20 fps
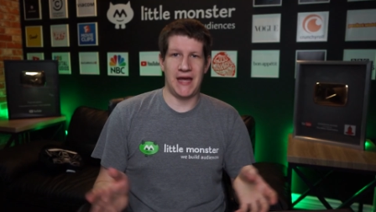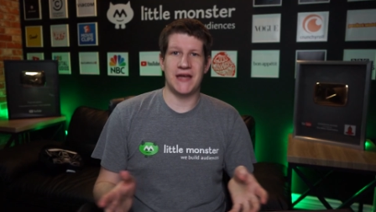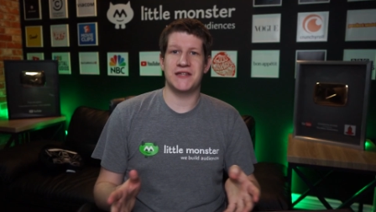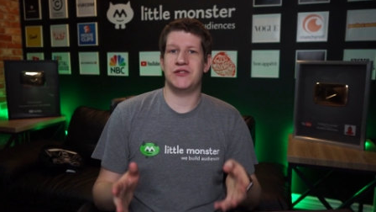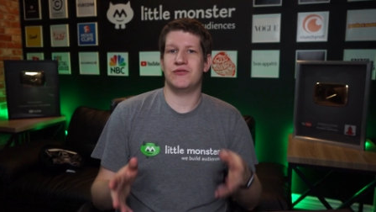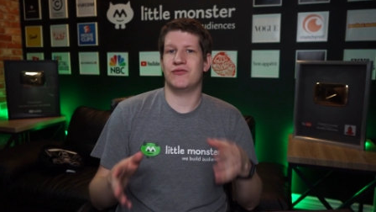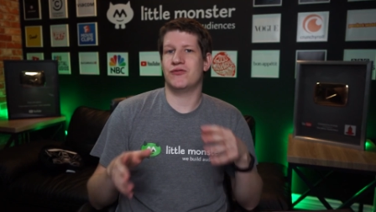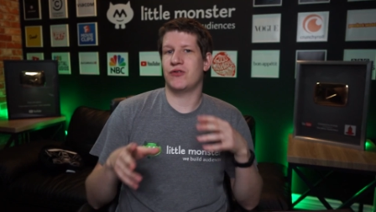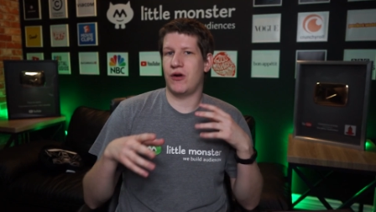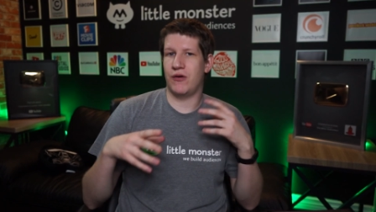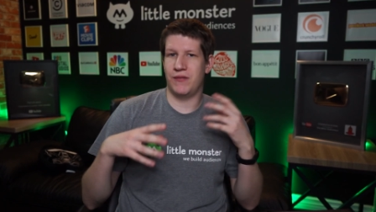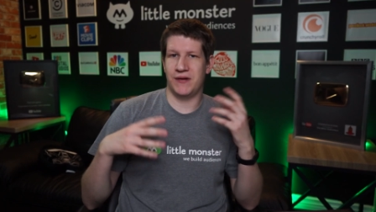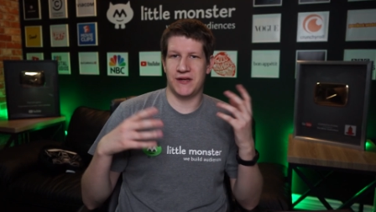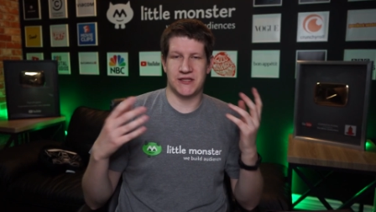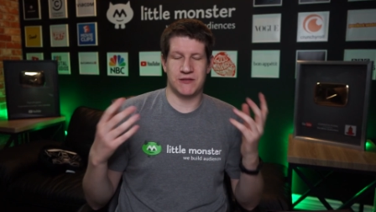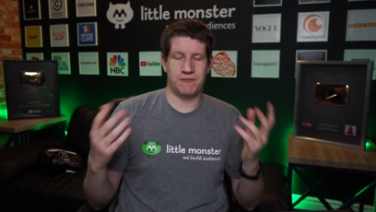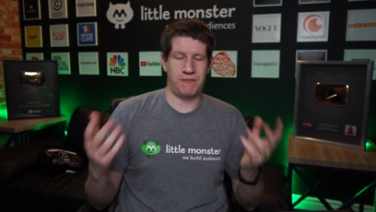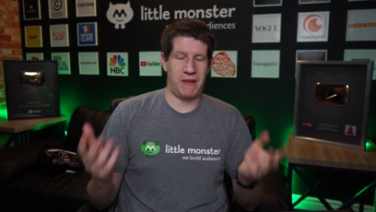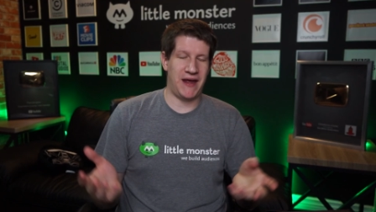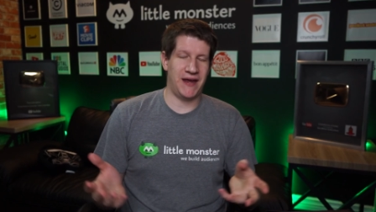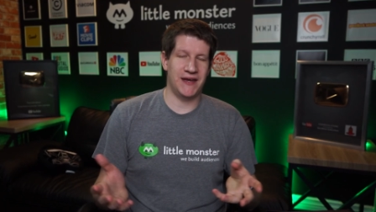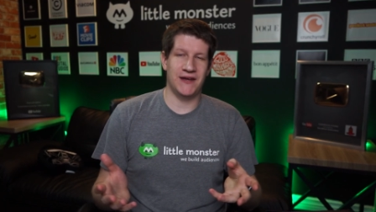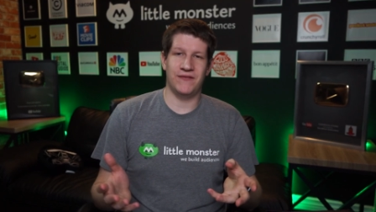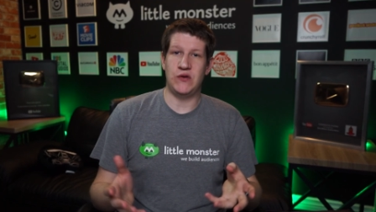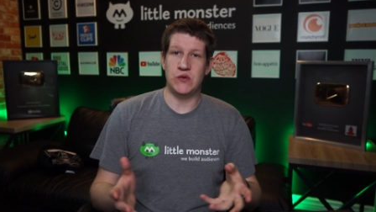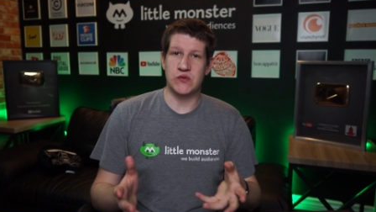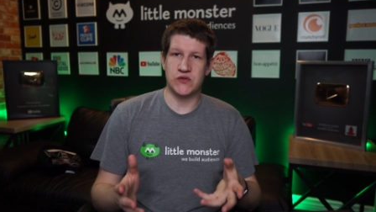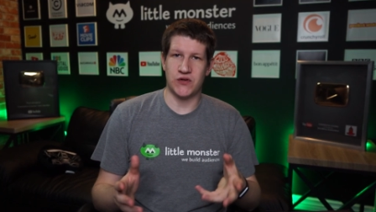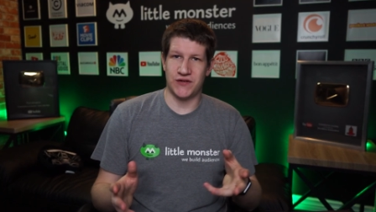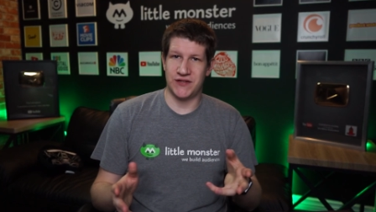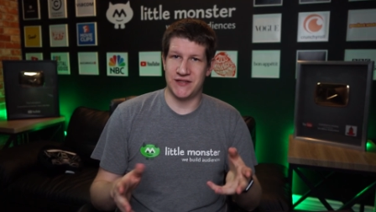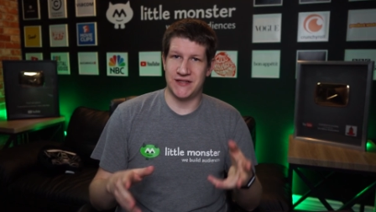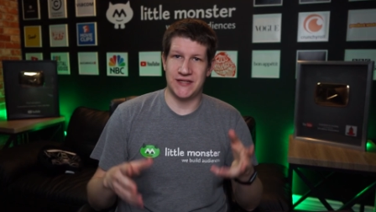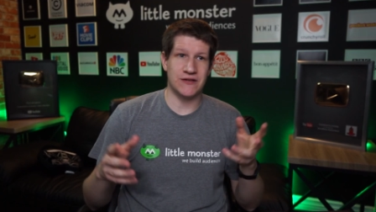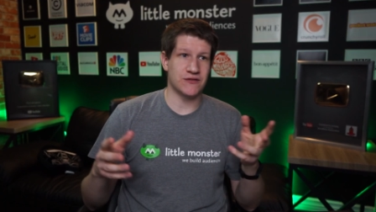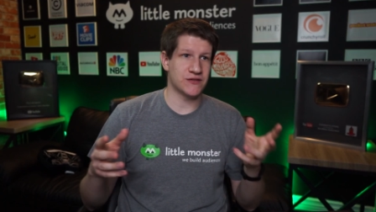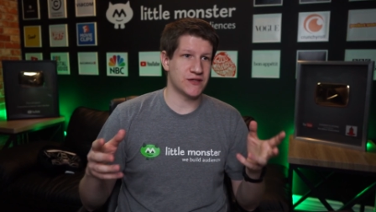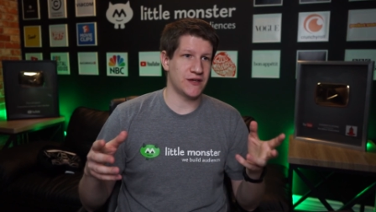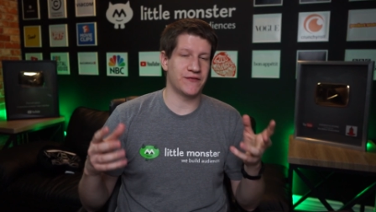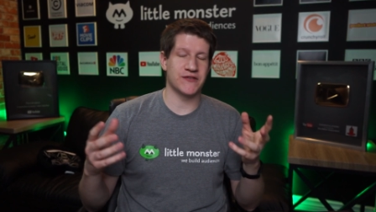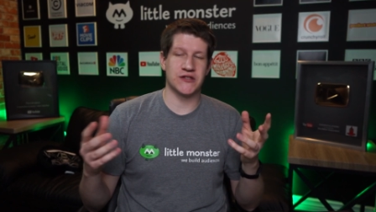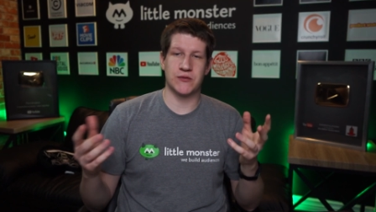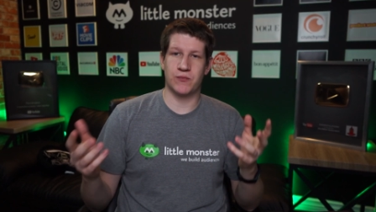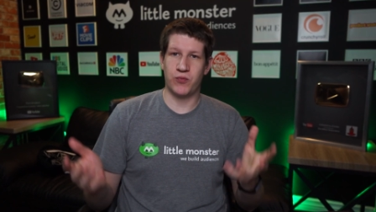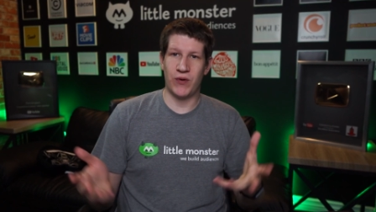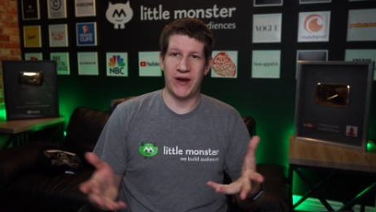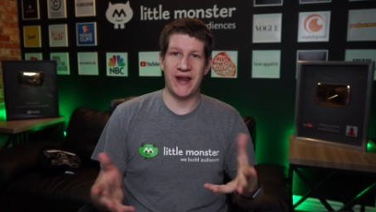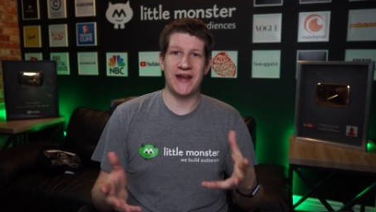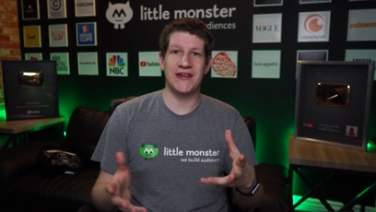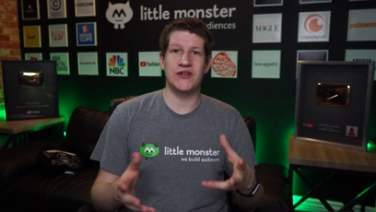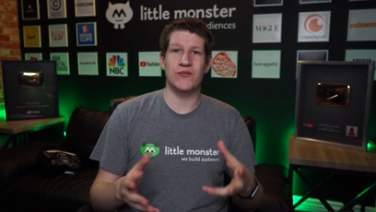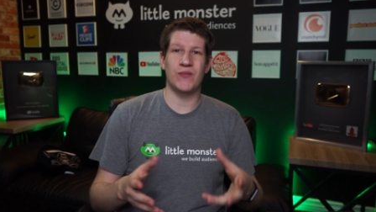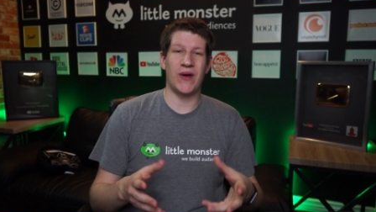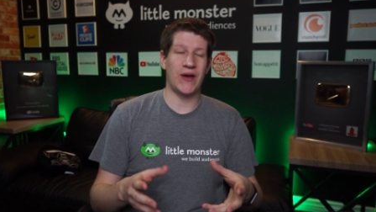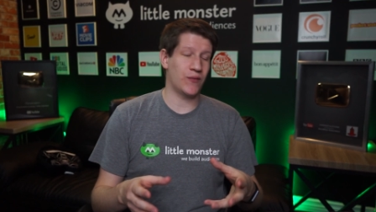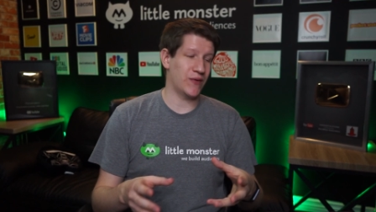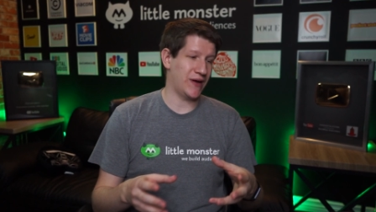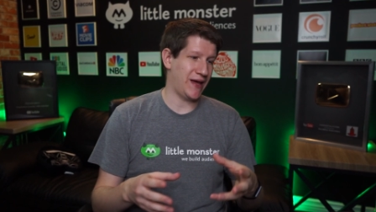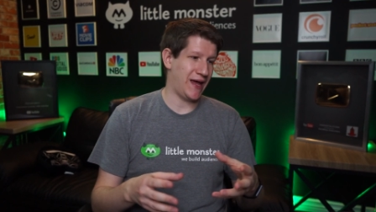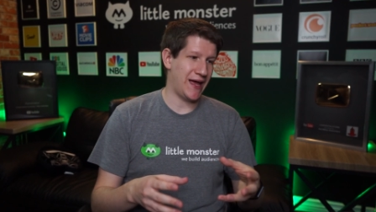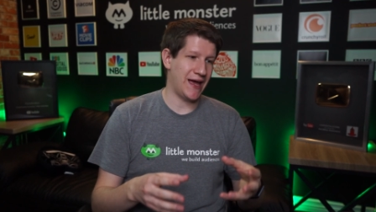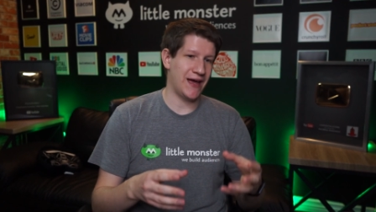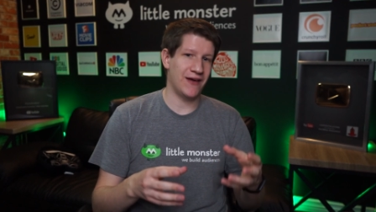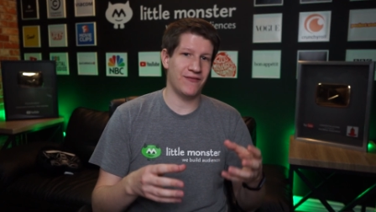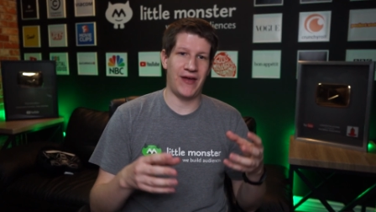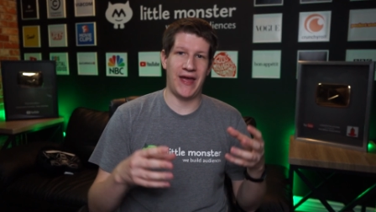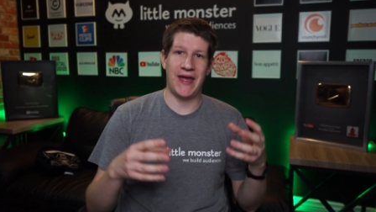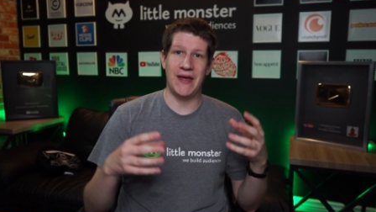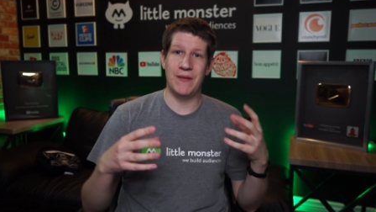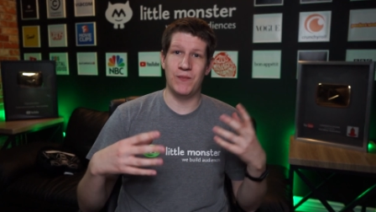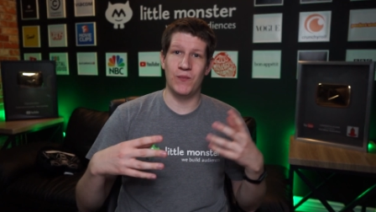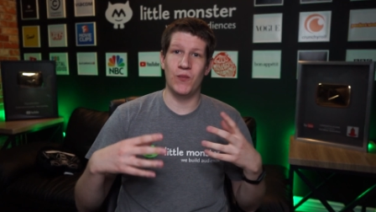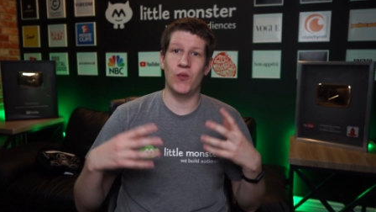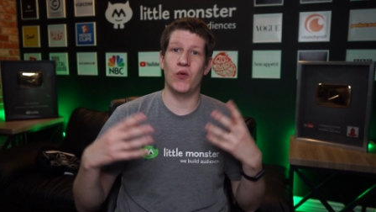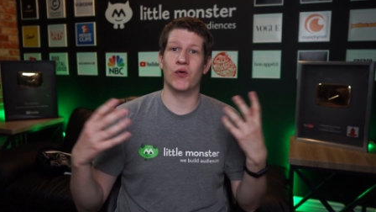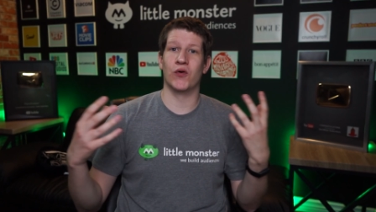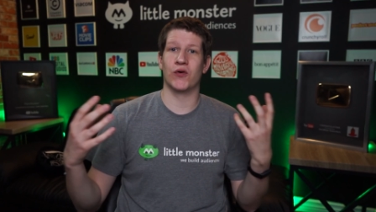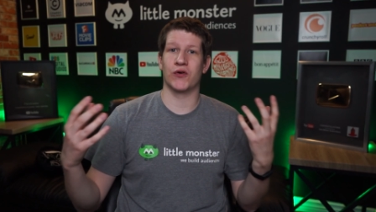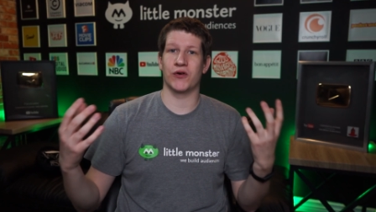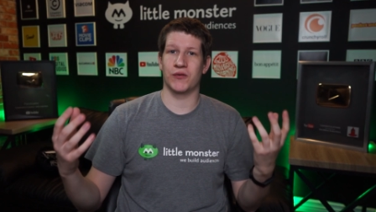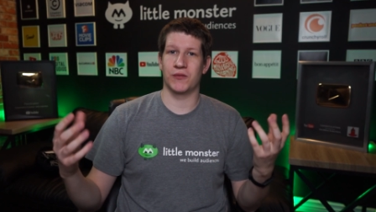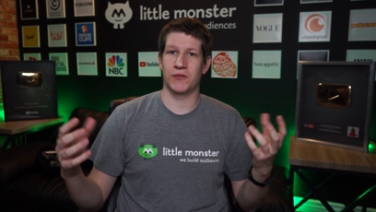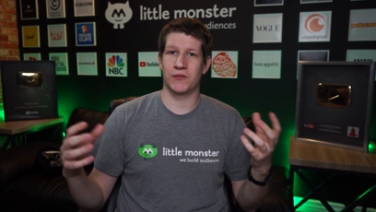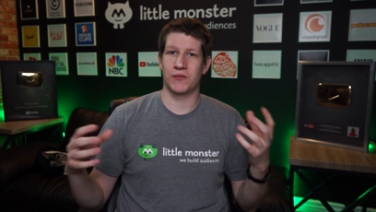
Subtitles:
As you grow and expand, if you start to see yourself as a brand, you might want to have a more